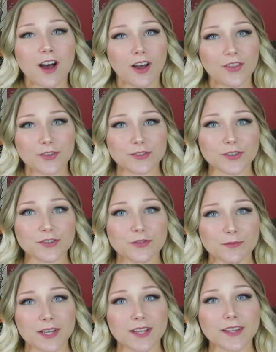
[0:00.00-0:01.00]
All those
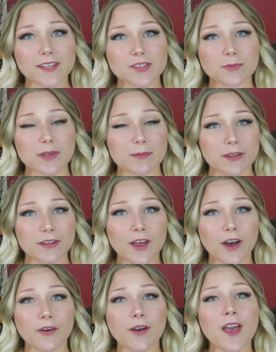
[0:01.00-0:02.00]
social media links will be
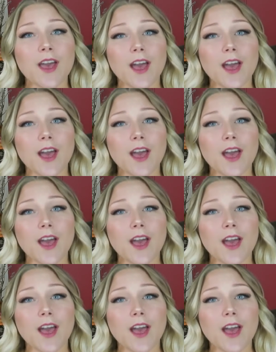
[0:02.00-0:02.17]
below.